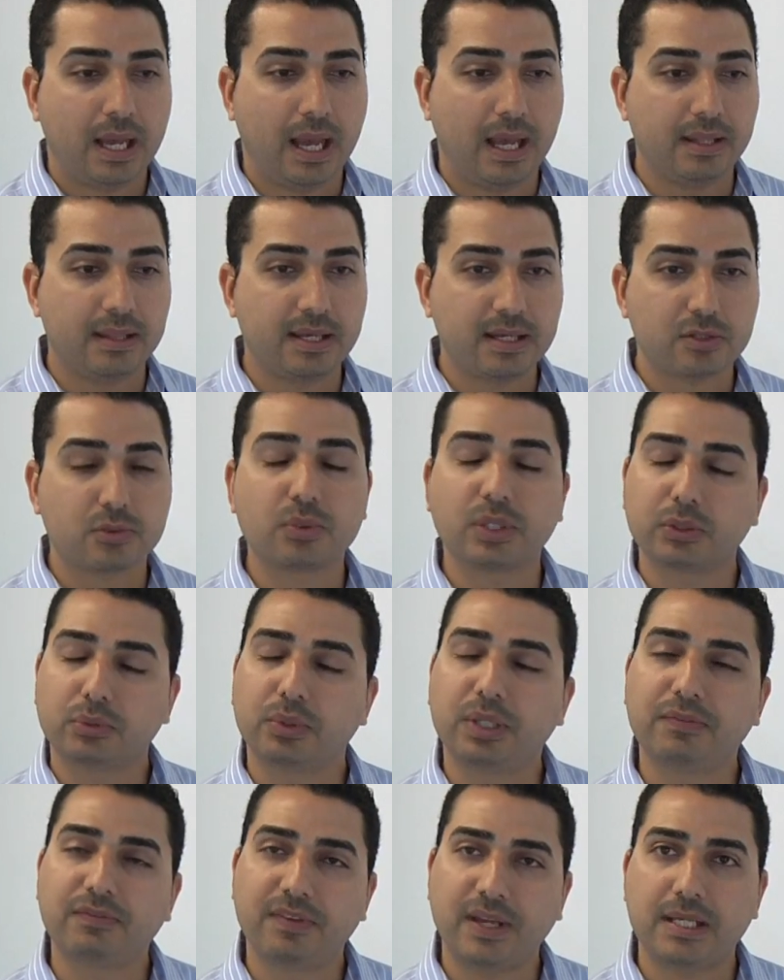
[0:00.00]
And that's
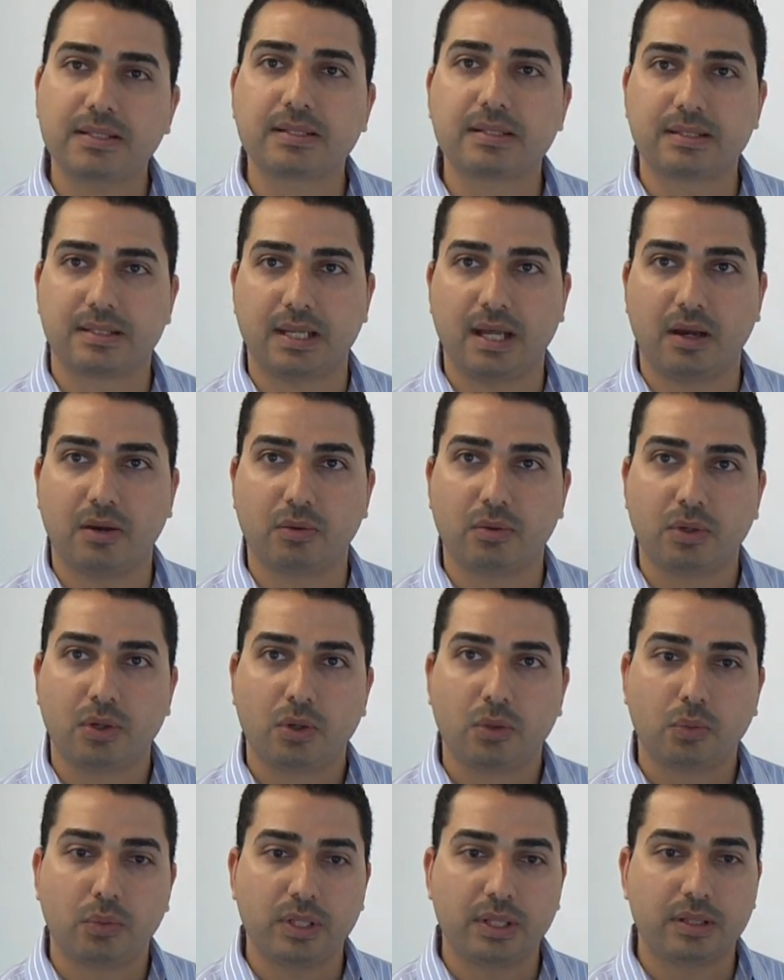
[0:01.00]
what we face now.
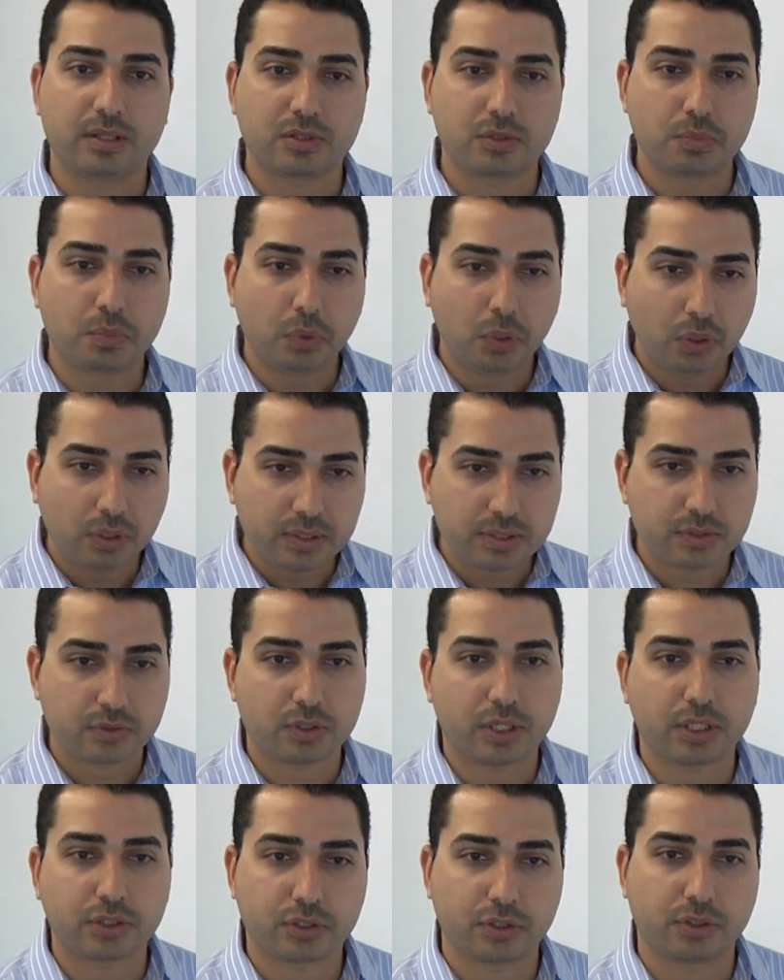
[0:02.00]
With the small
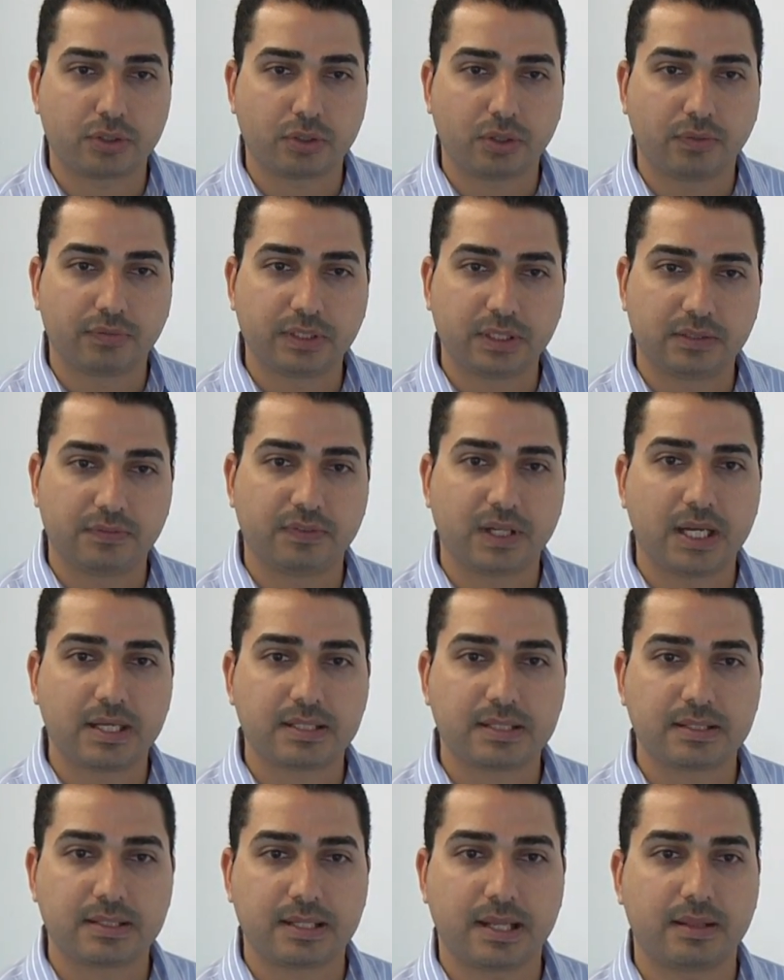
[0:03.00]
structure of the
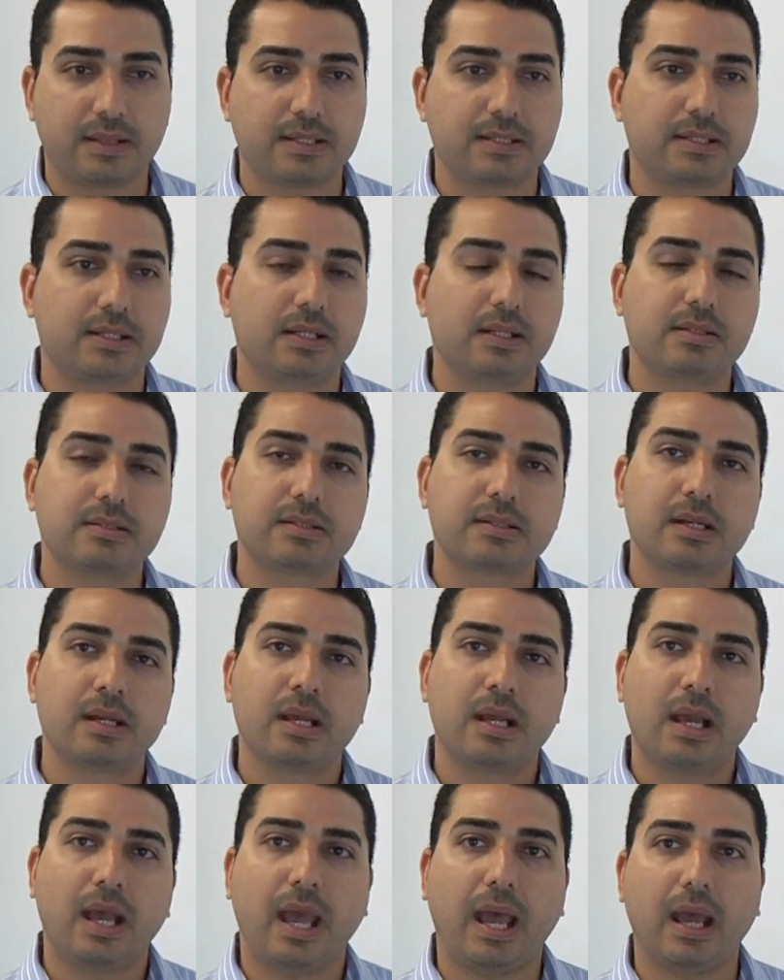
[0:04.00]
devices and the cells
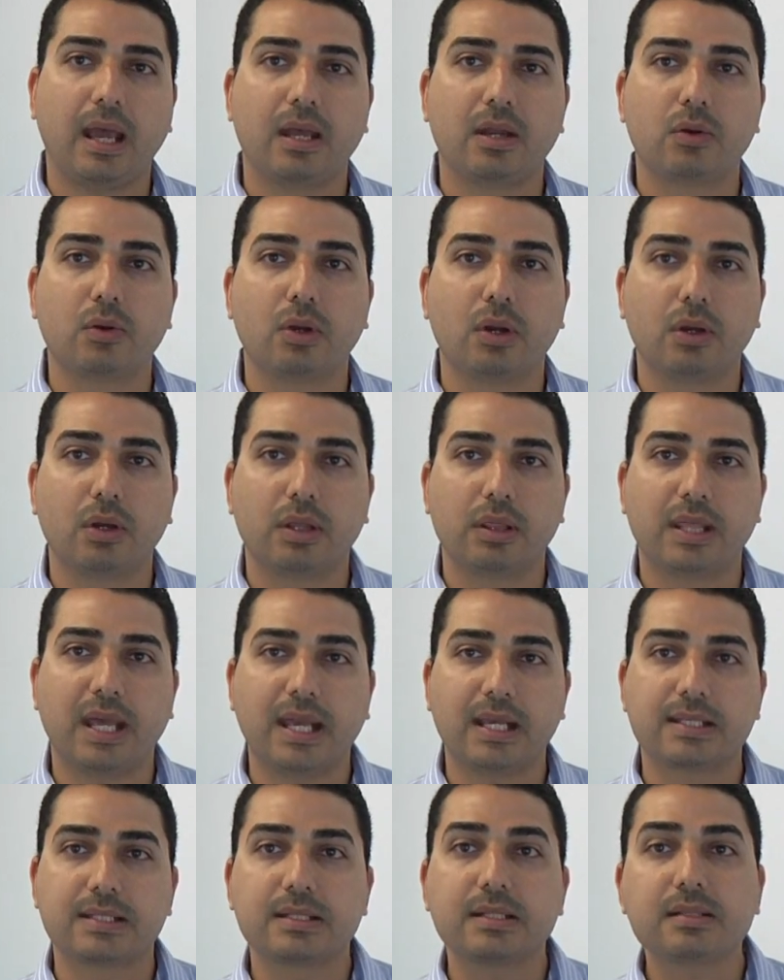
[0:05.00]
and
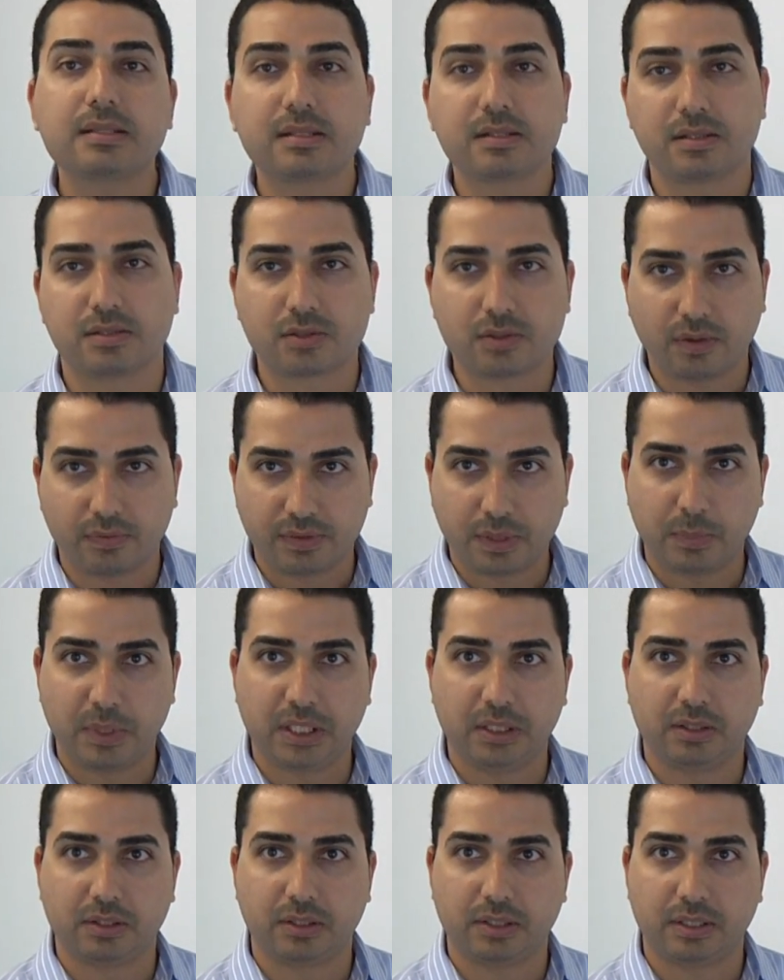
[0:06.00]
the existence of the
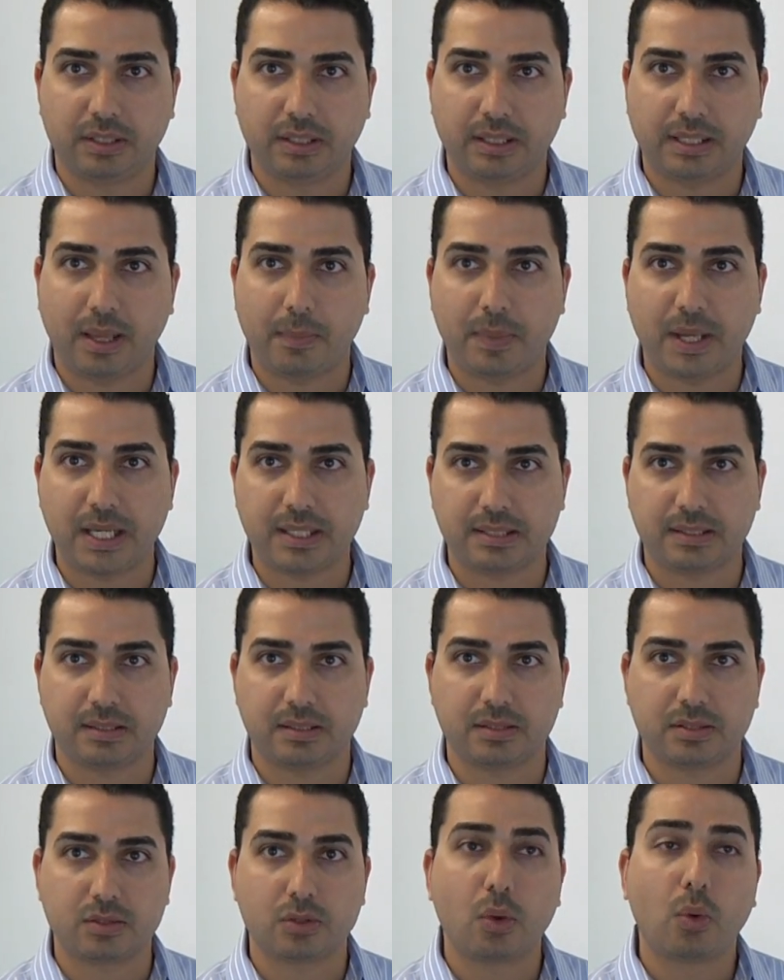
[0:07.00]
Miller
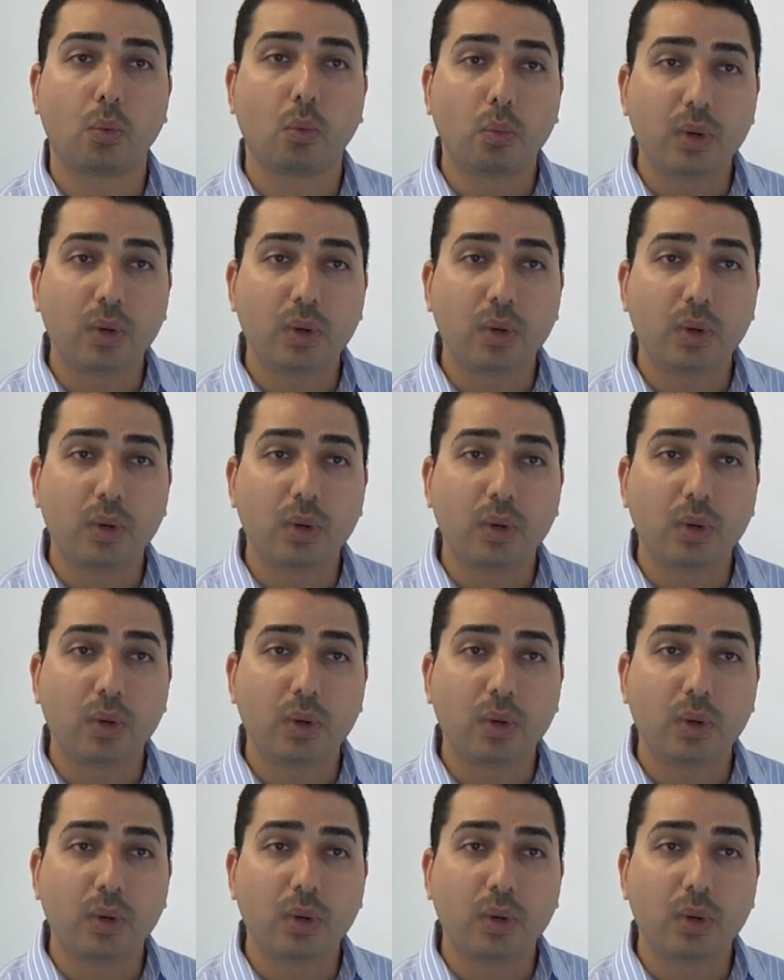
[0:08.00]
capacitance,